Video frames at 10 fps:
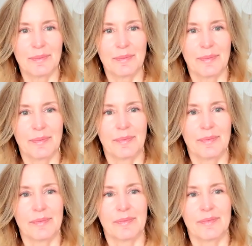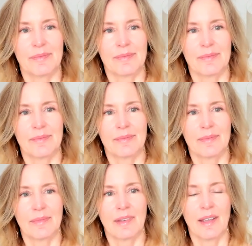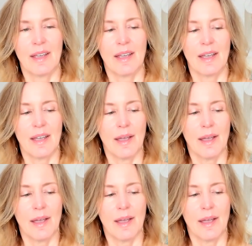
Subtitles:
Nothing is said.